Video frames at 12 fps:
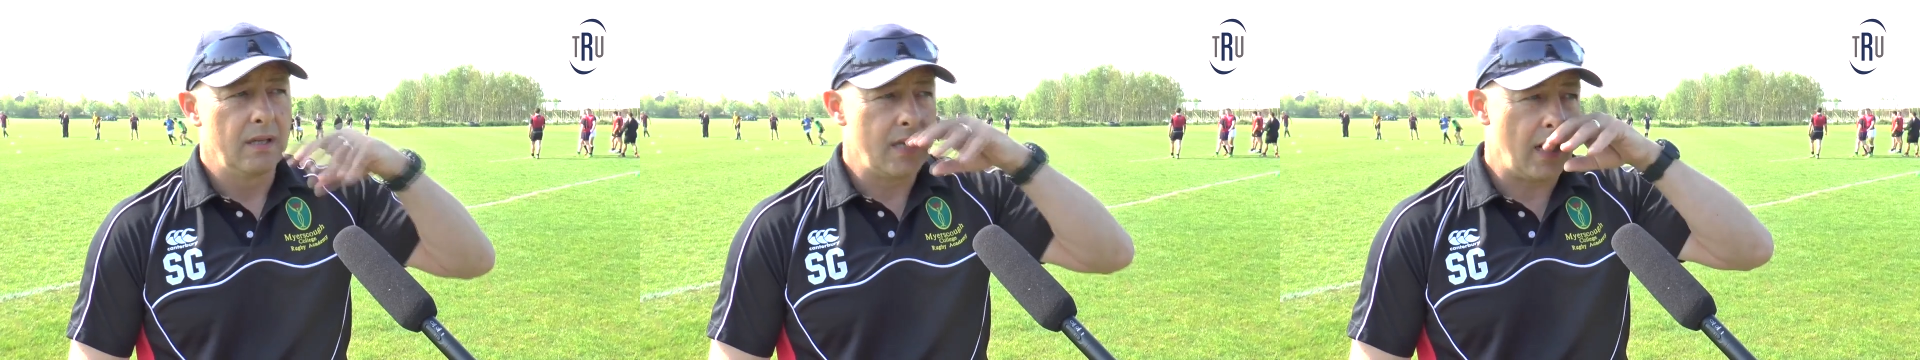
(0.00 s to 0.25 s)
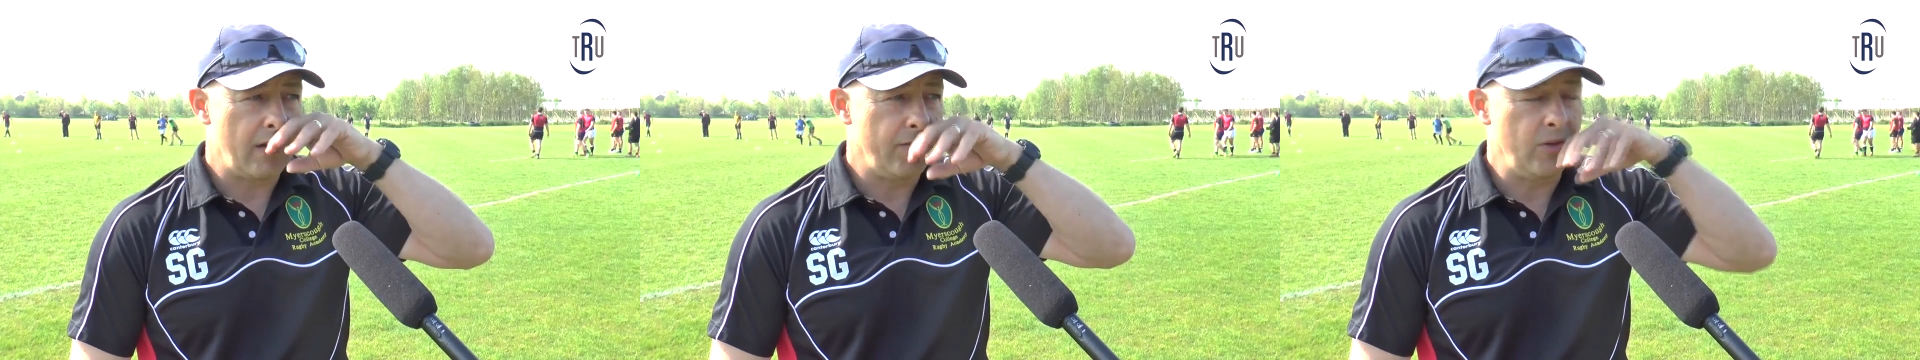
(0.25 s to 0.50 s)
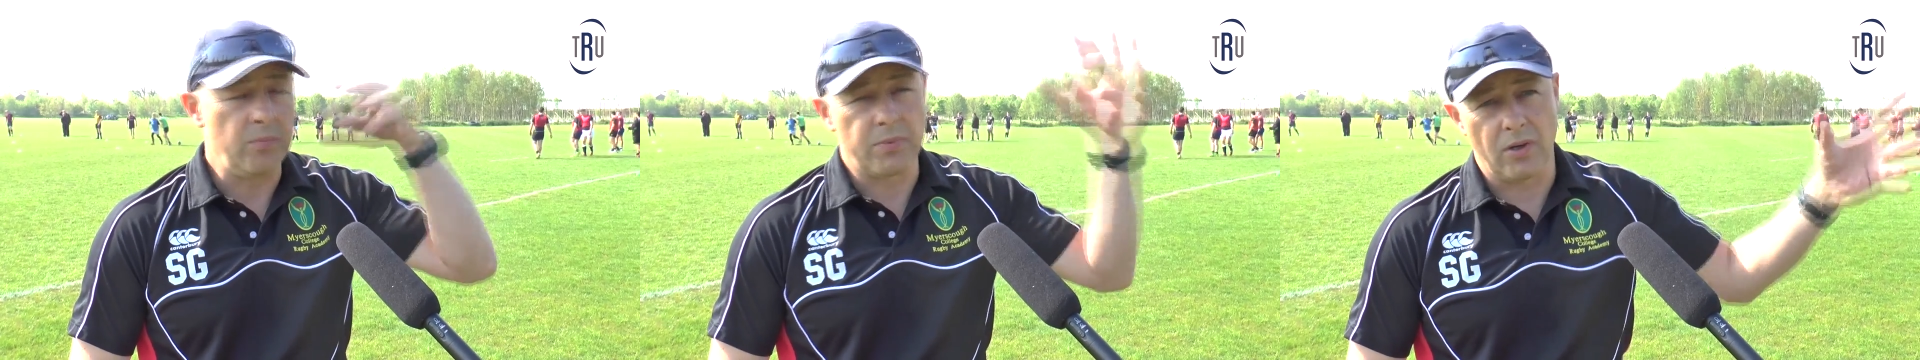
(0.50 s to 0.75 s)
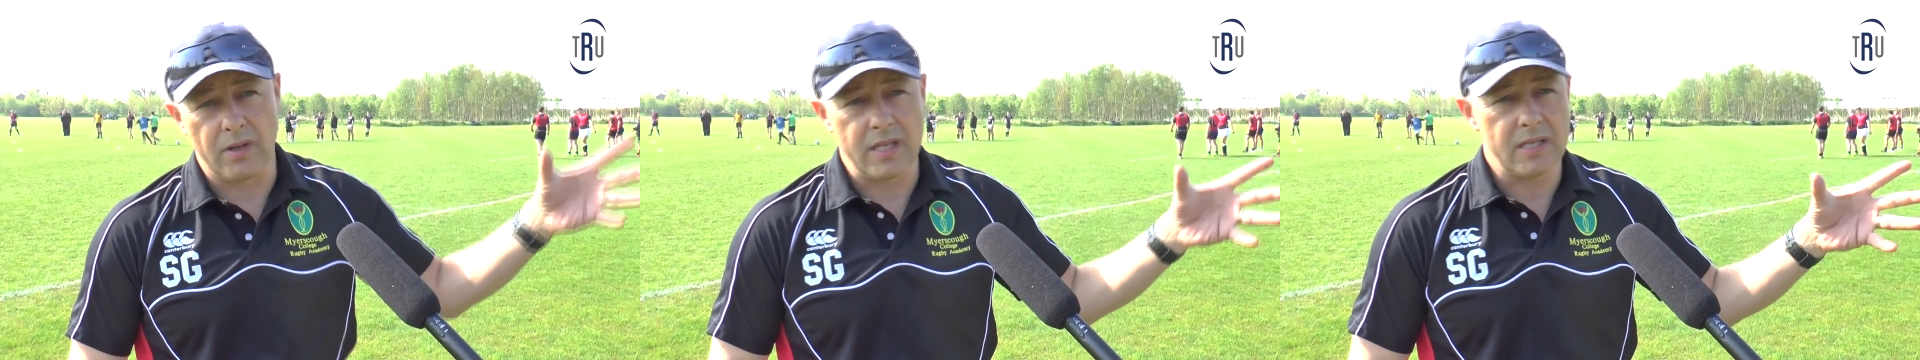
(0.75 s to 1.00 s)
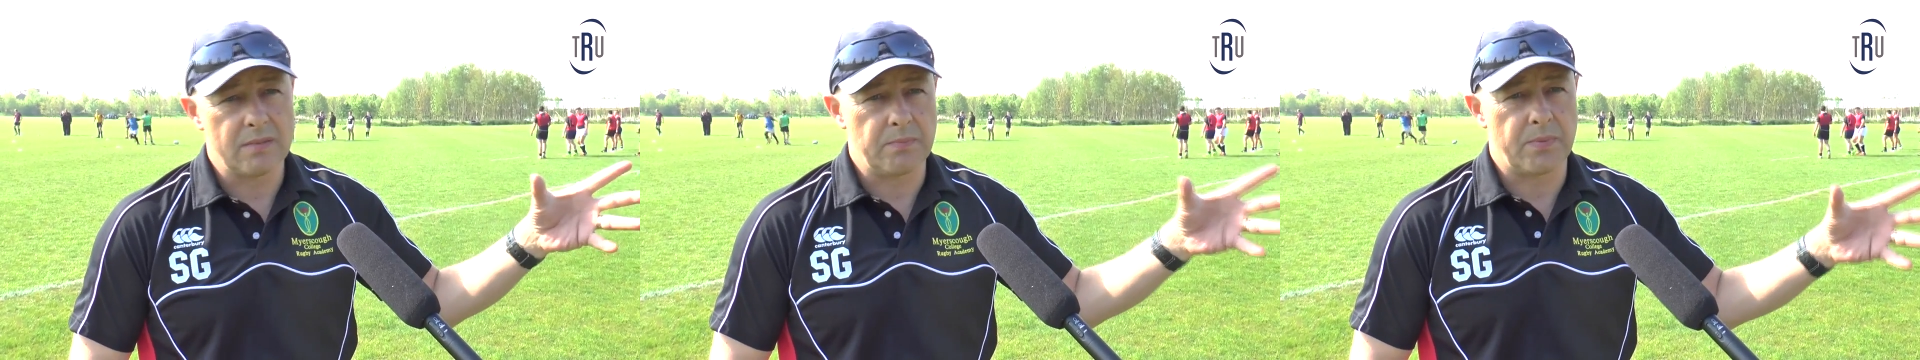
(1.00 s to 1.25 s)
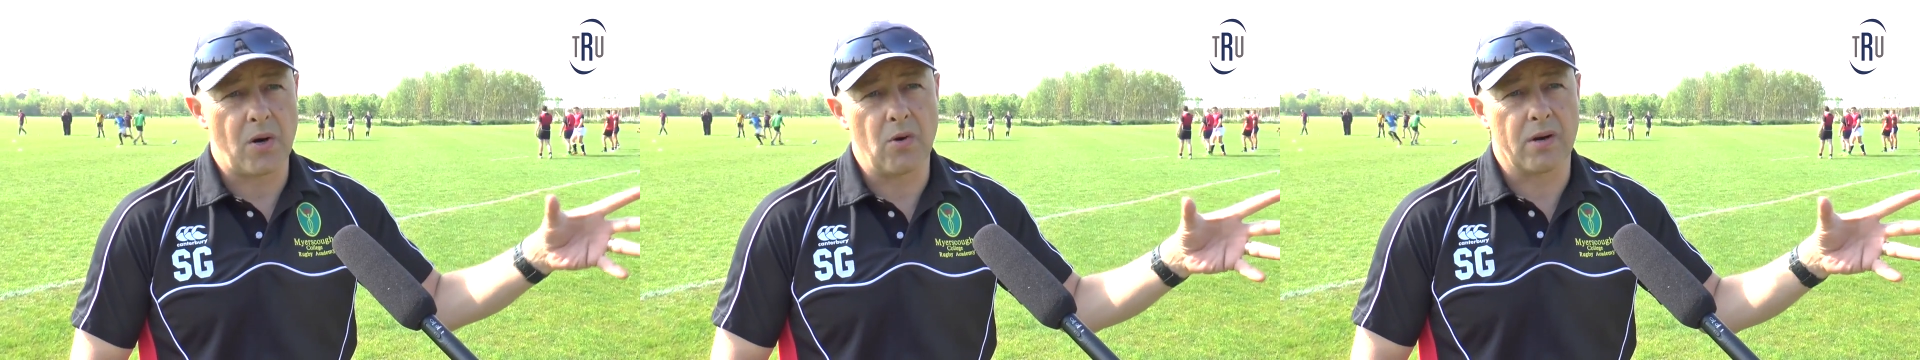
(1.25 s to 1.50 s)
the RFU brought this
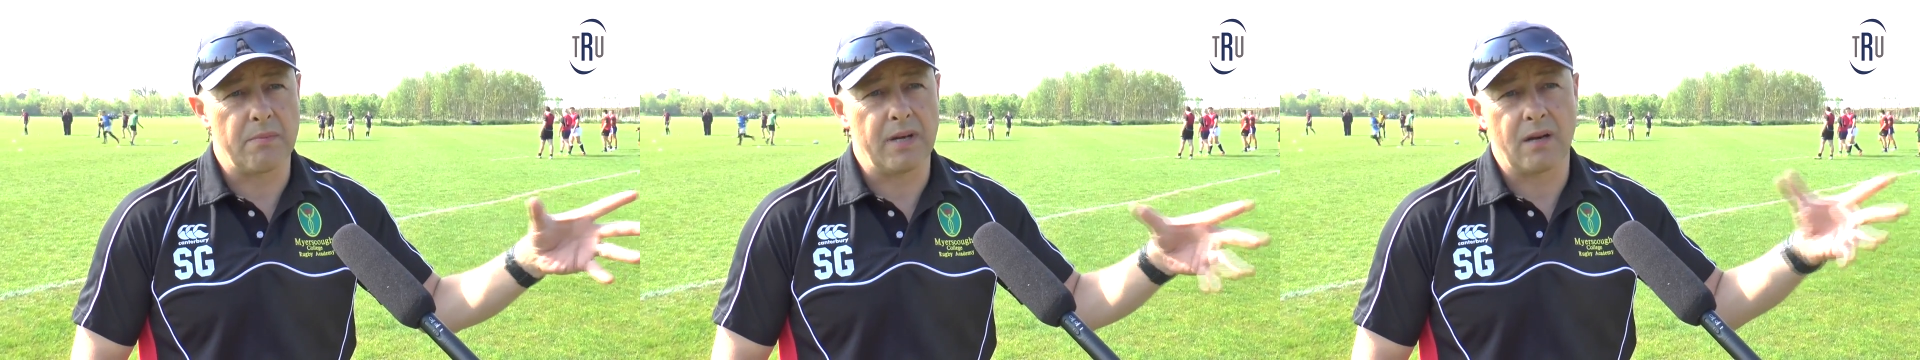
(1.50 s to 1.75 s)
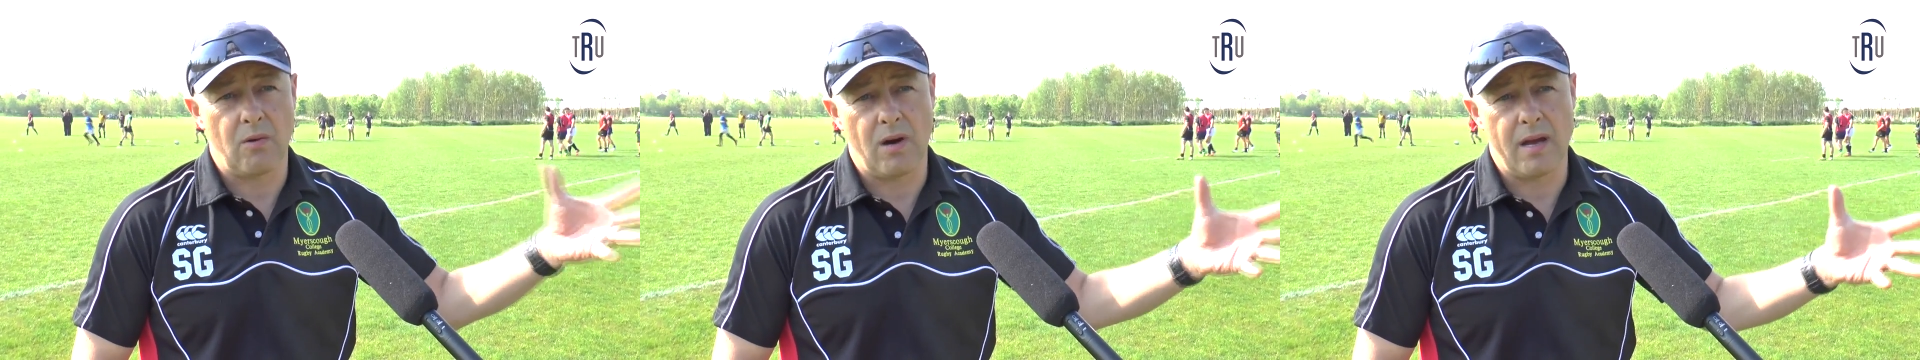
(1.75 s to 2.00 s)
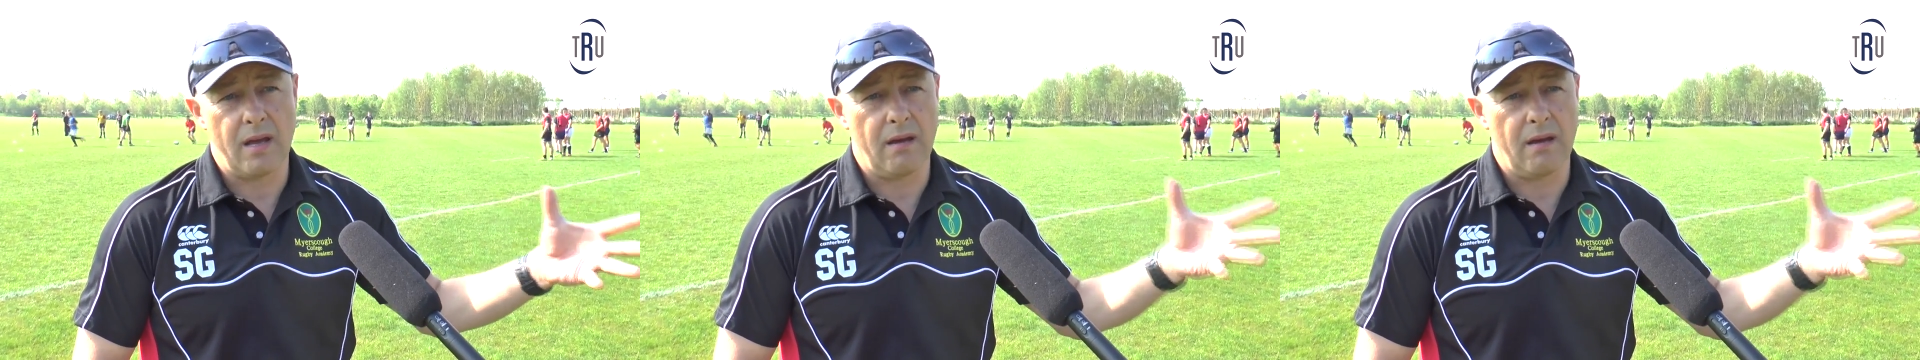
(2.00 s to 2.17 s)
program in quite